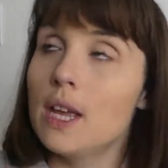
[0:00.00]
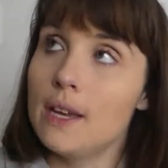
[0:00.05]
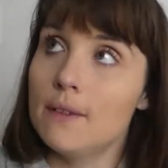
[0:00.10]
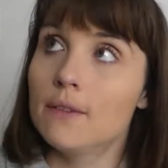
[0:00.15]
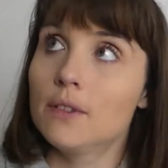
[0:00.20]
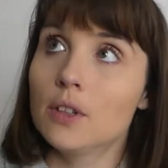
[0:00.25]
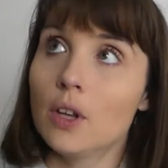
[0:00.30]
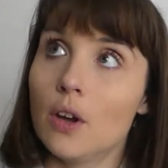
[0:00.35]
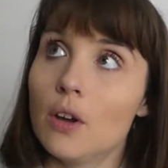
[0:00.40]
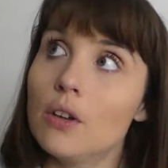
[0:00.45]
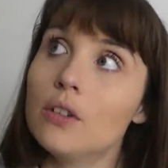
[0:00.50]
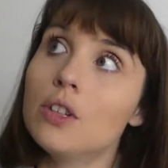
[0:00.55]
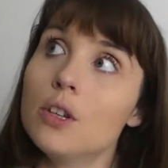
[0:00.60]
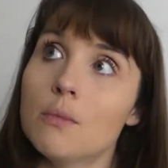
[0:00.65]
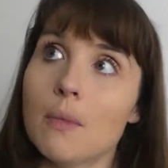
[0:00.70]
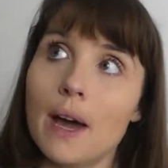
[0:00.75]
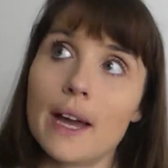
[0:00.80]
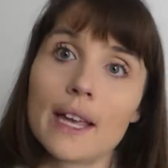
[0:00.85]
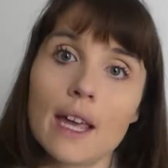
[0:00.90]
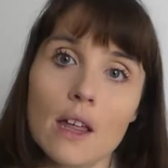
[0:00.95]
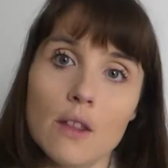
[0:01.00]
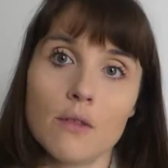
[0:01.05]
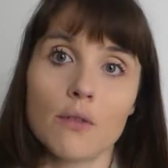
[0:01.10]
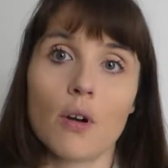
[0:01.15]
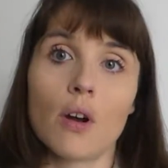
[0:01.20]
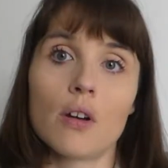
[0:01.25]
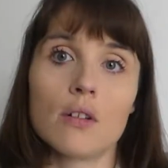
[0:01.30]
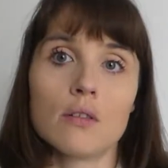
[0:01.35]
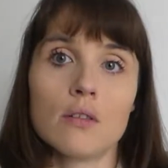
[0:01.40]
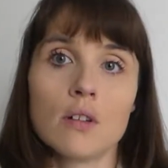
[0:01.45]
even though you might get
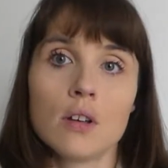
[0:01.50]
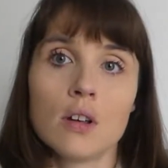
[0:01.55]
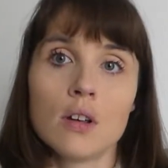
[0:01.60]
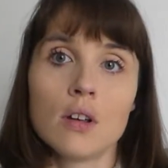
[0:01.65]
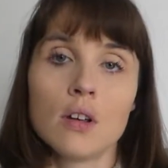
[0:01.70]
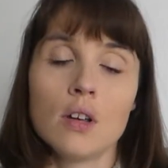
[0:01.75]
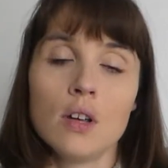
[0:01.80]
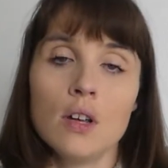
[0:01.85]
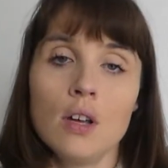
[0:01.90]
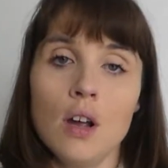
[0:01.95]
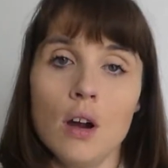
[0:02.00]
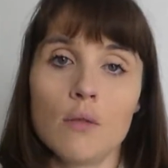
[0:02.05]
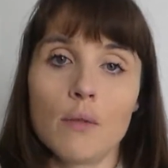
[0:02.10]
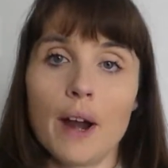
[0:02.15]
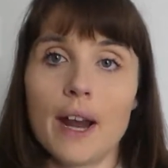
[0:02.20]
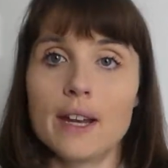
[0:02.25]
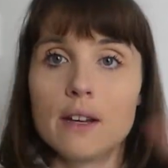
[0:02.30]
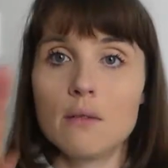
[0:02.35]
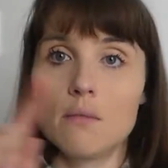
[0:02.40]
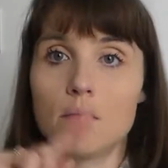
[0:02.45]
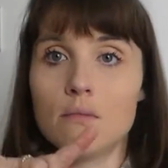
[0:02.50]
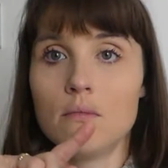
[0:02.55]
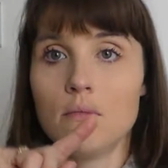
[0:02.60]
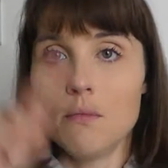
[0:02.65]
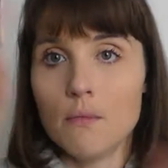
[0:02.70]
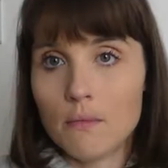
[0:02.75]
thrown a random